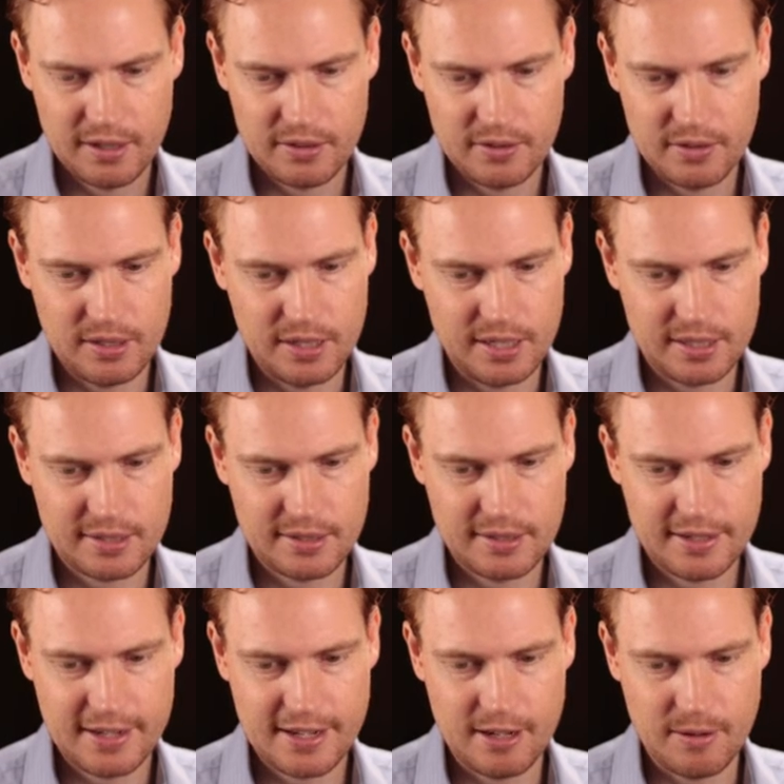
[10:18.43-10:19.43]
Right,
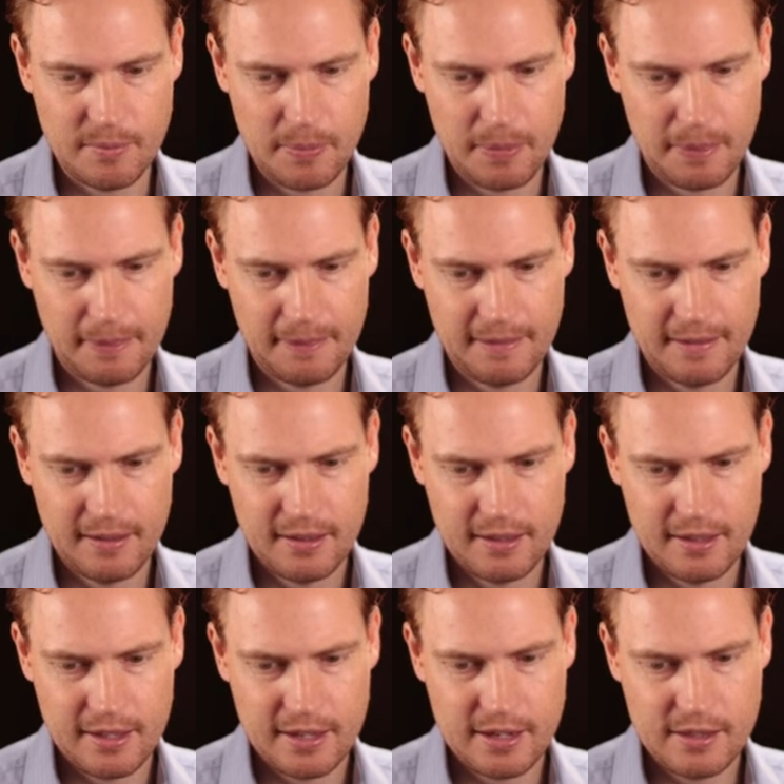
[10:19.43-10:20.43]
now
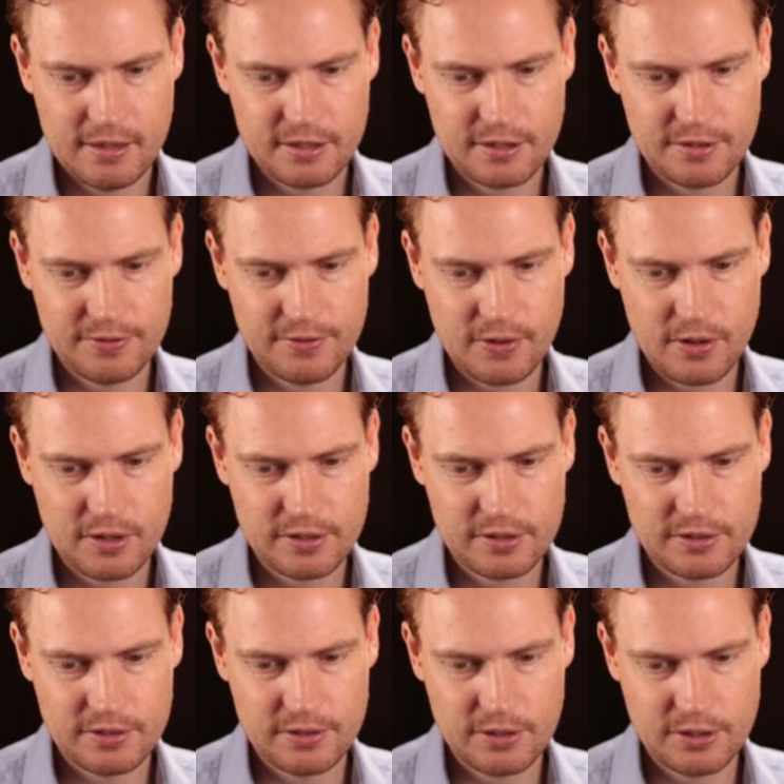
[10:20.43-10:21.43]
in this fast
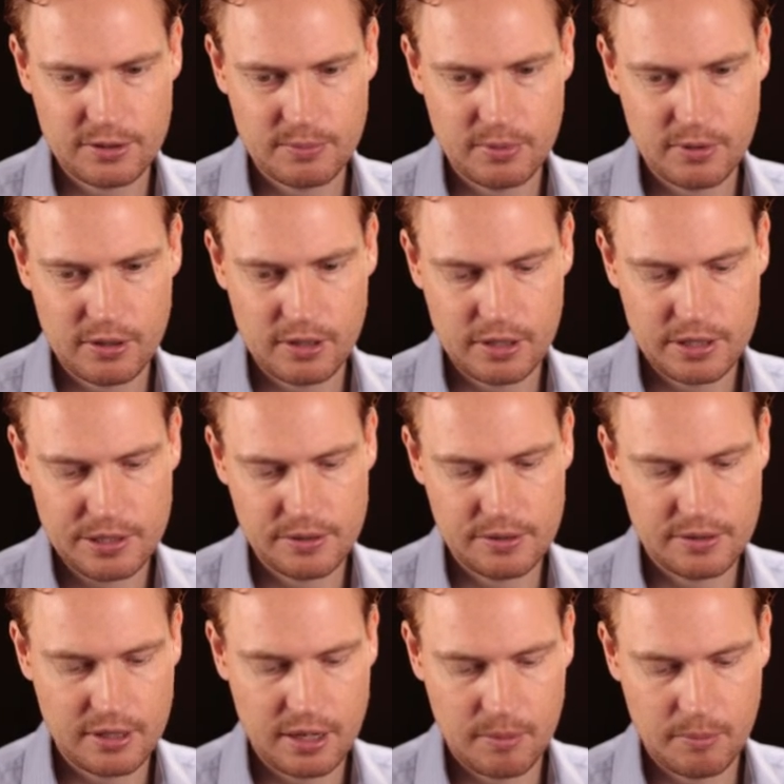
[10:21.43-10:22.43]
search bar, you
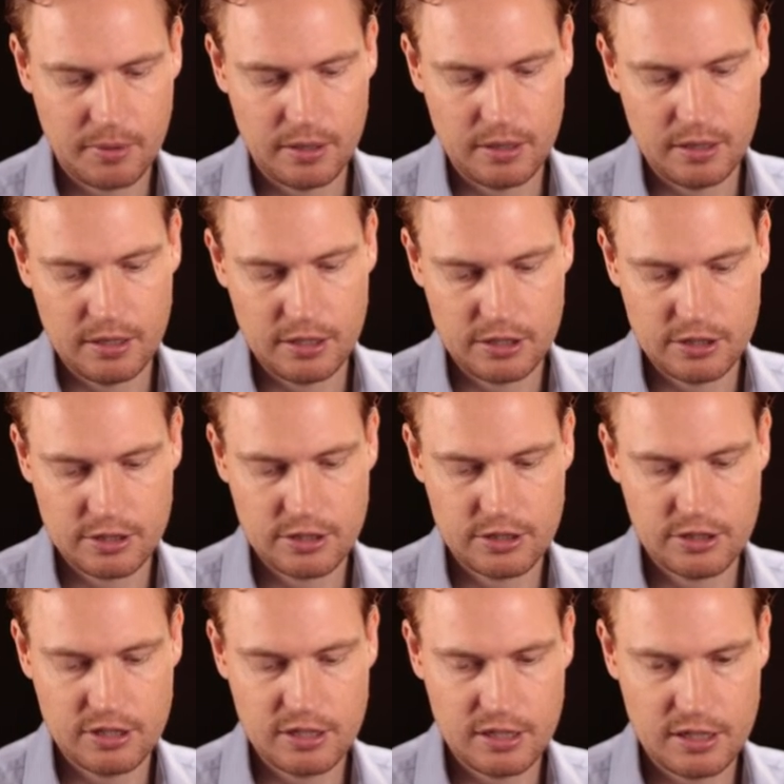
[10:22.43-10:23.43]
type in
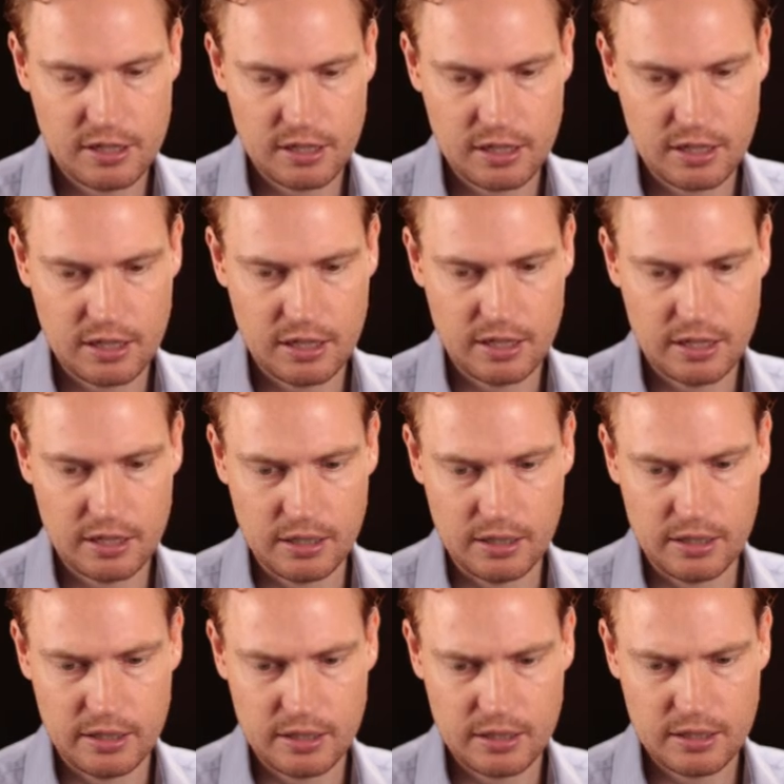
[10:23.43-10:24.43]
GIII,
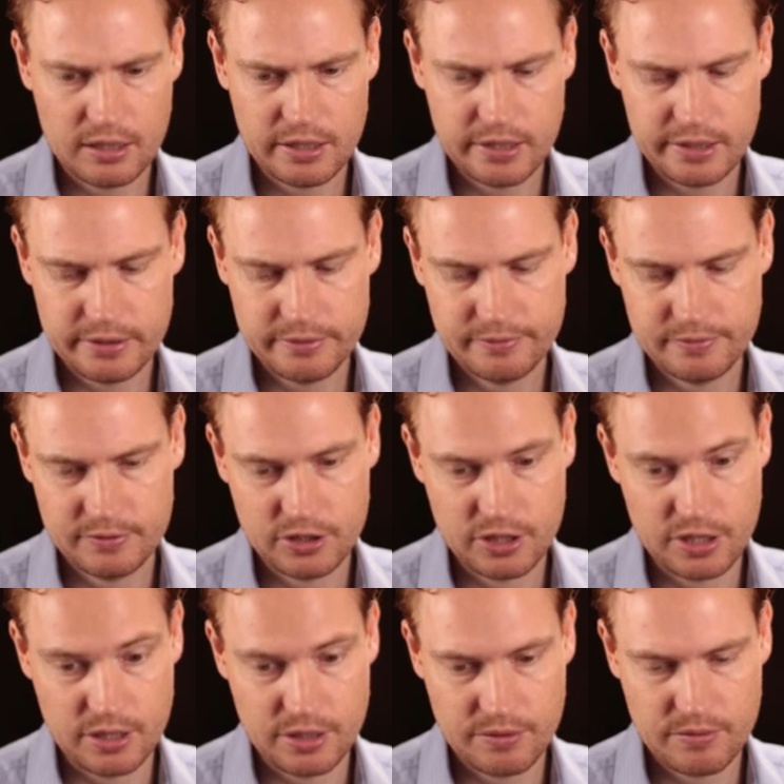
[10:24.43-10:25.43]

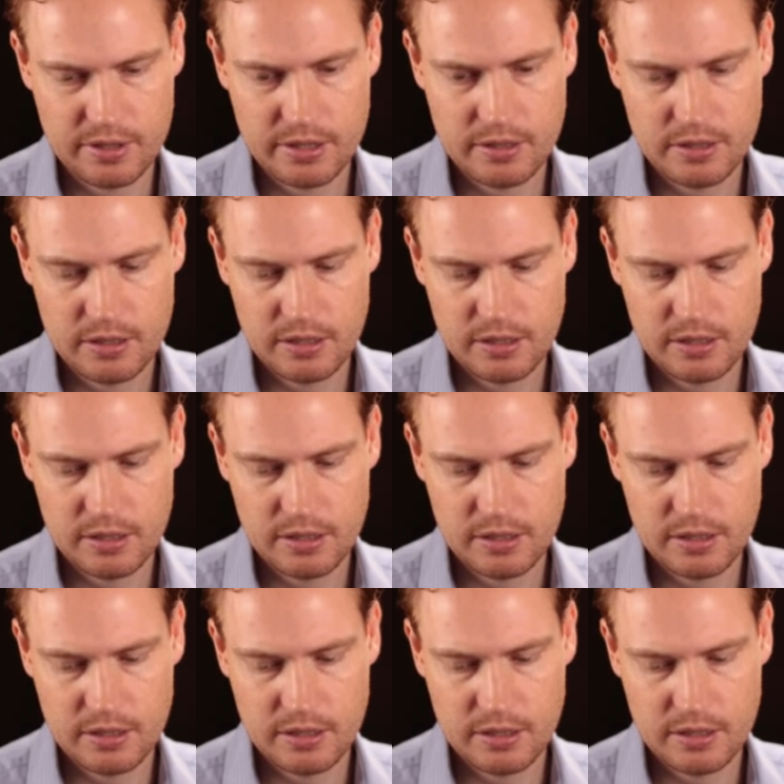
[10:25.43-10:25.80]
G3,